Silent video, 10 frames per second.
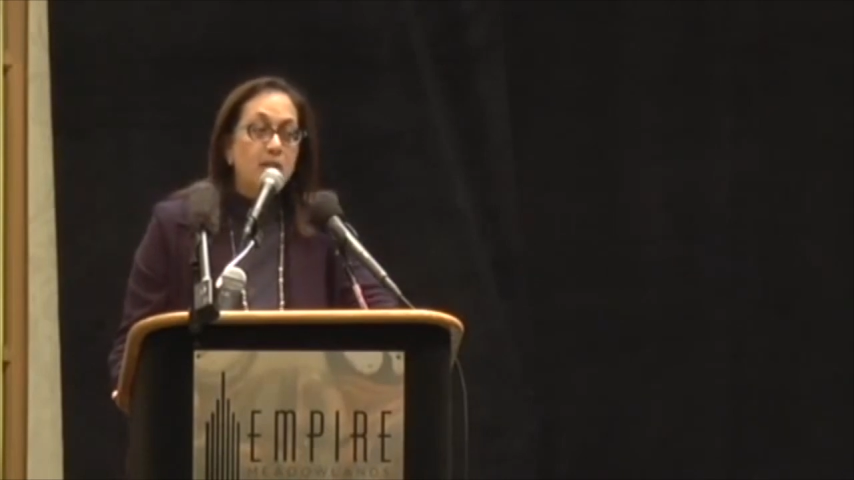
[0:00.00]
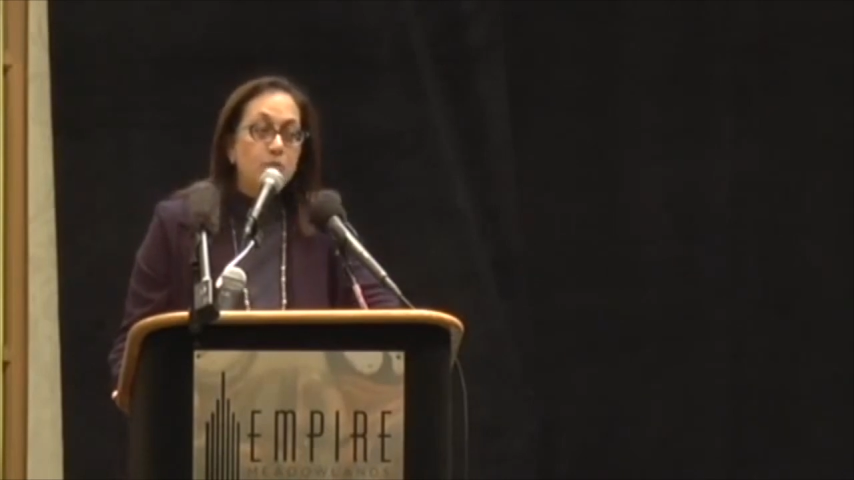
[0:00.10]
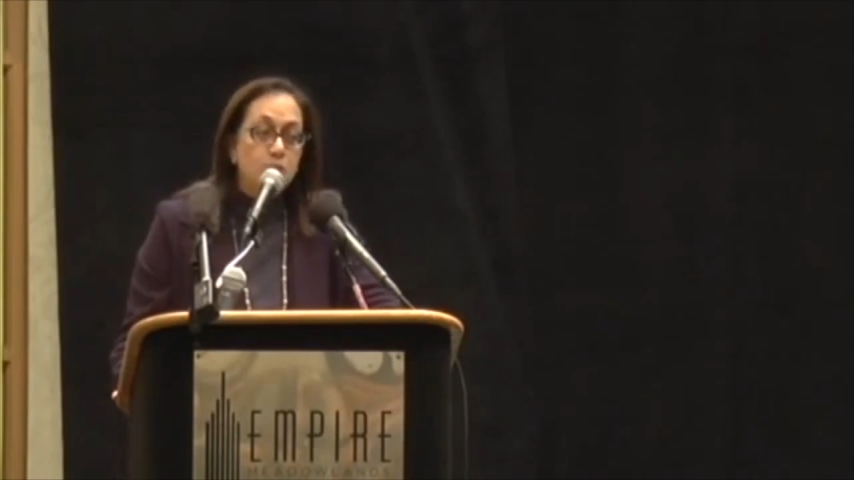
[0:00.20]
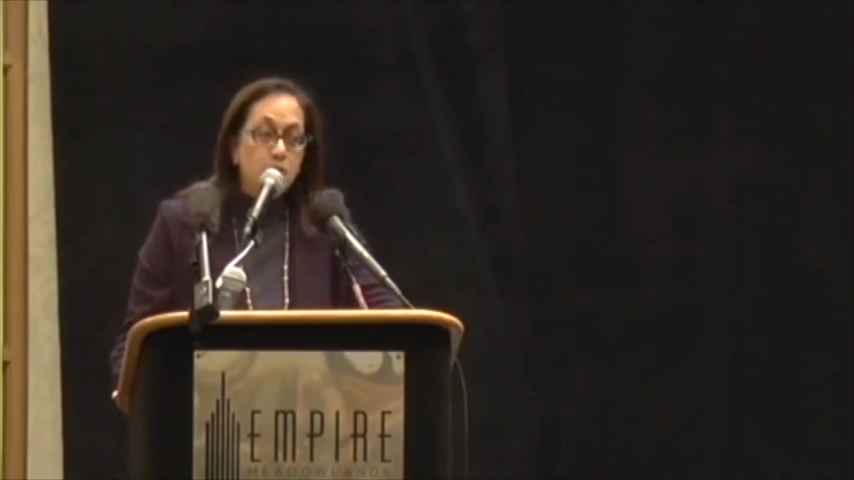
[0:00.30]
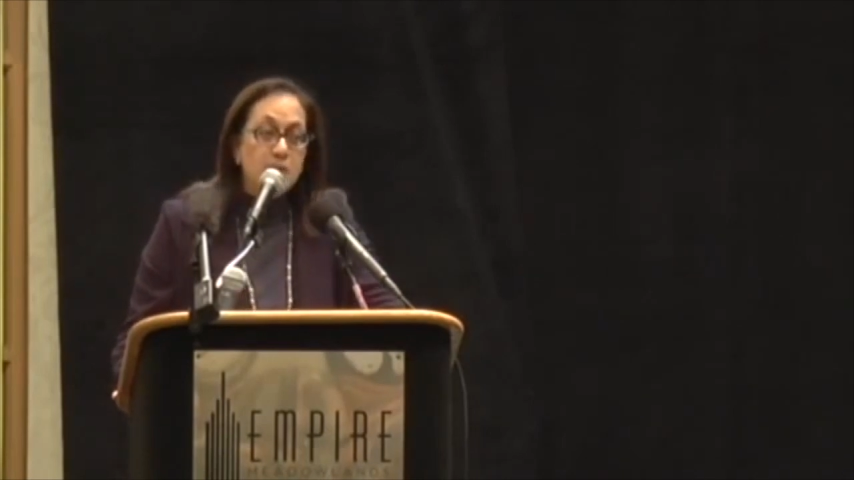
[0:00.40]

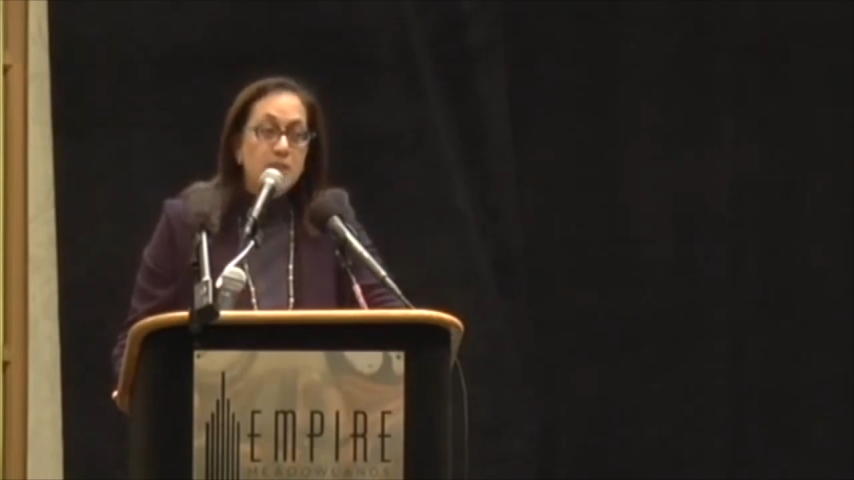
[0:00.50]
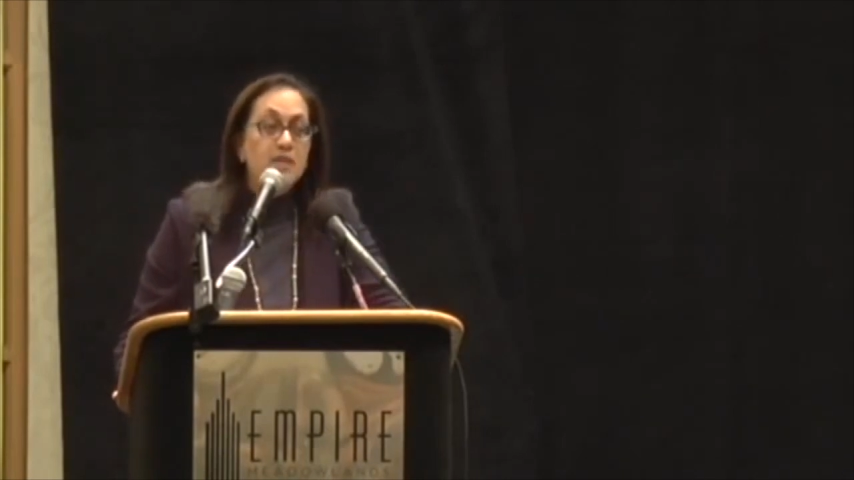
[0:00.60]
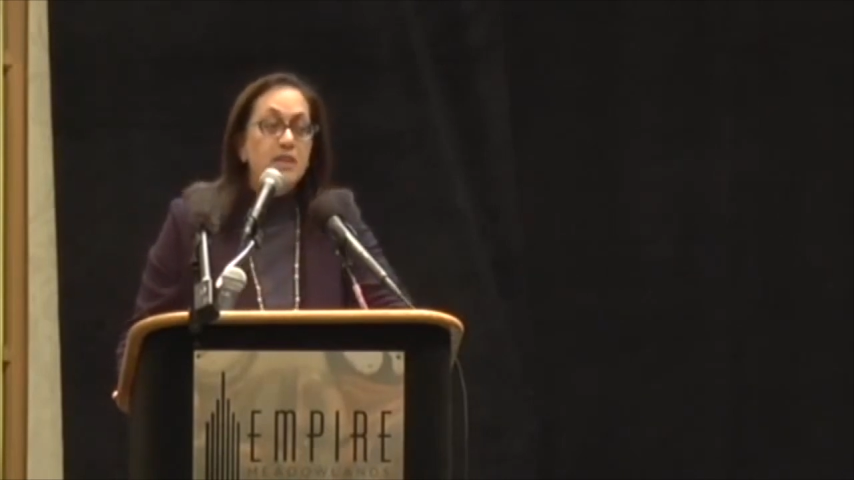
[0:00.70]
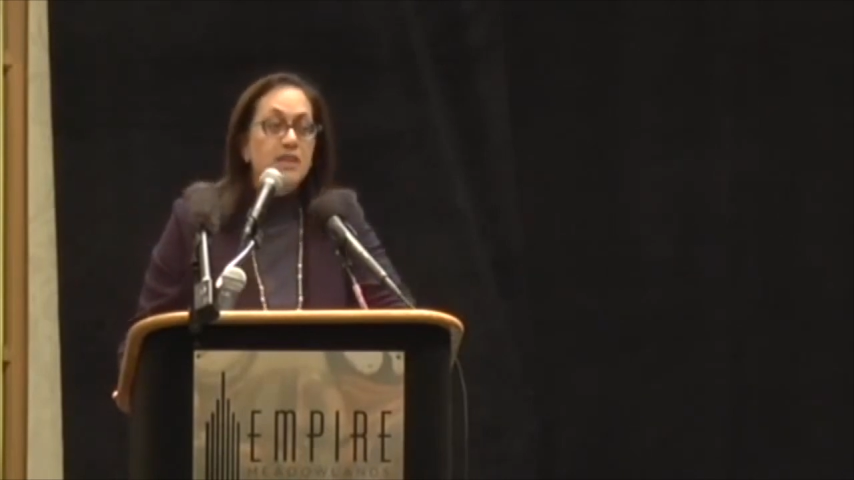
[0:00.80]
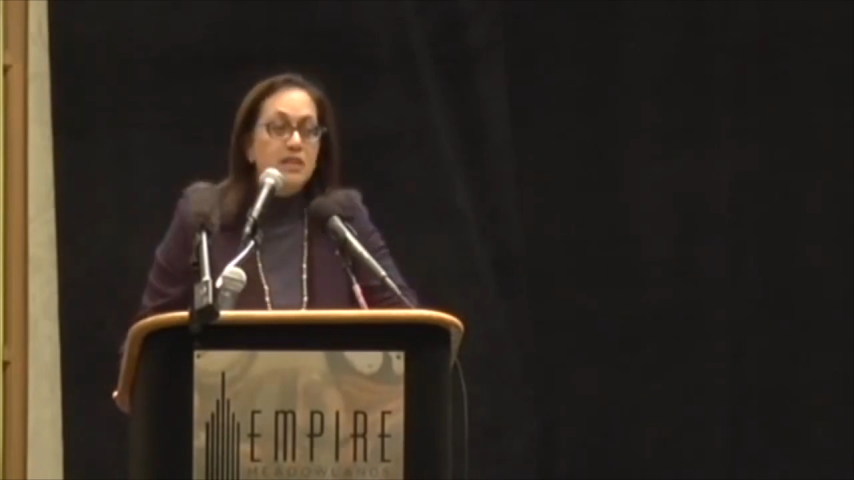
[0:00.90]
and woman
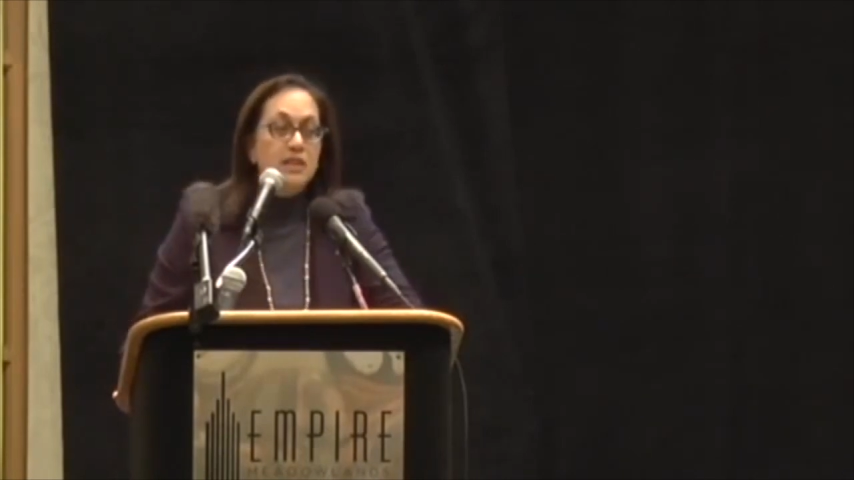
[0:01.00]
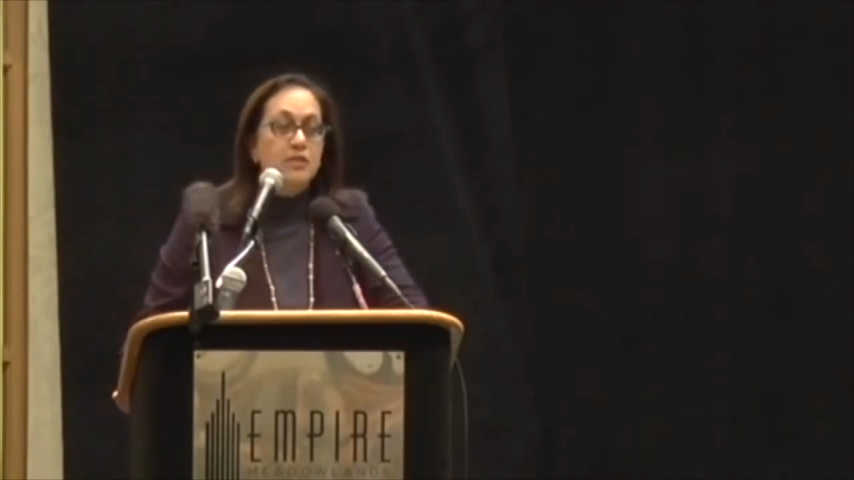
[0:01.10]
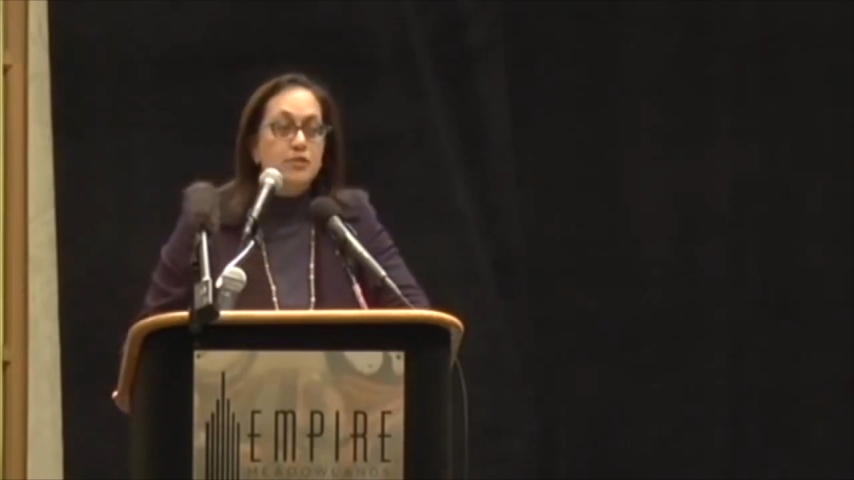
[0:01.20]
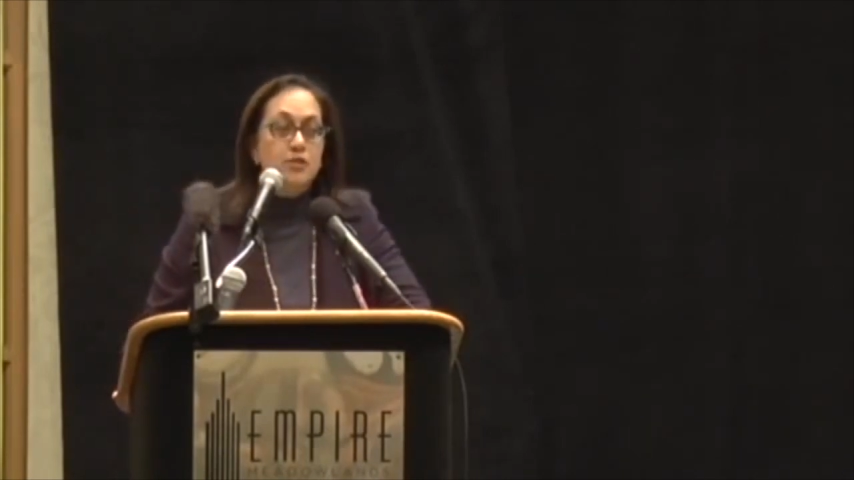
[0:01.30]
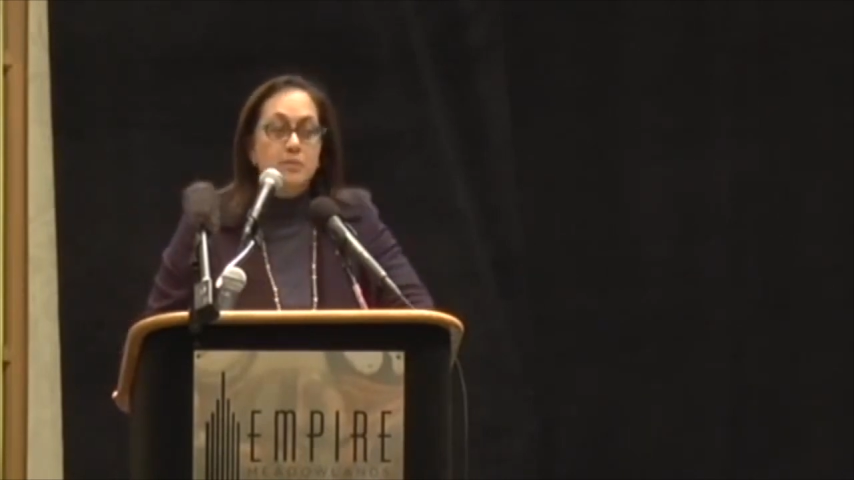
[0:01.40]
in
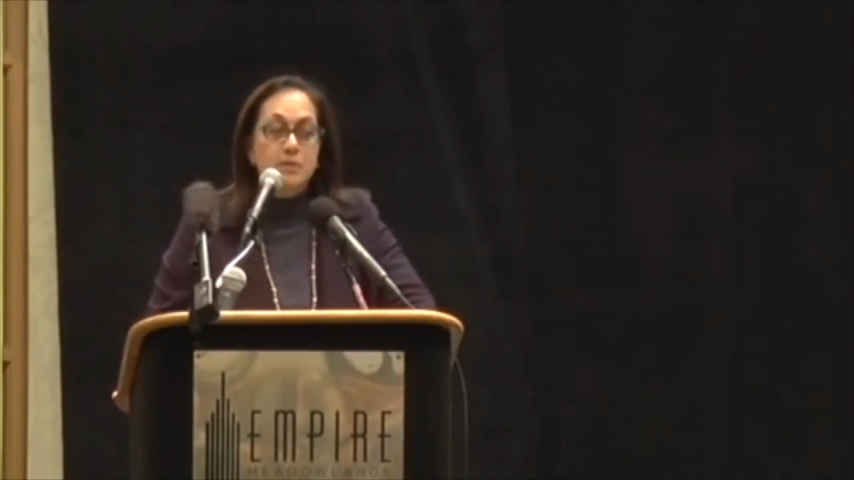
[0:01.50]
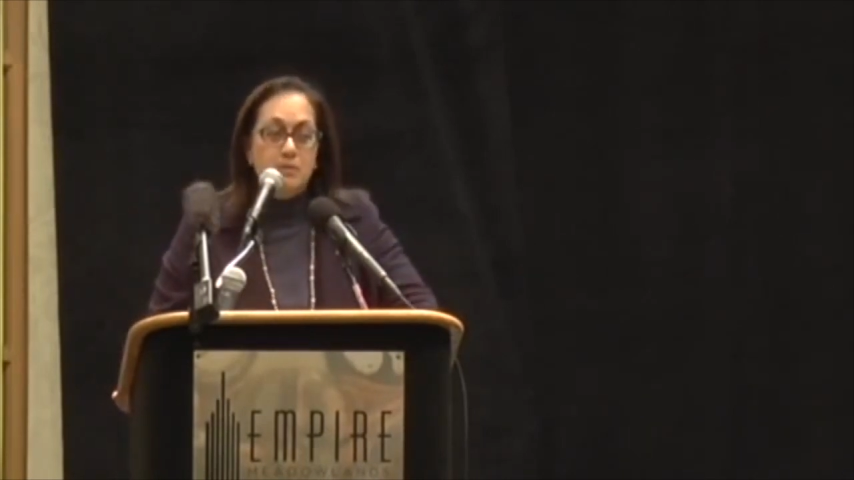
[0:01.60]
Egypt.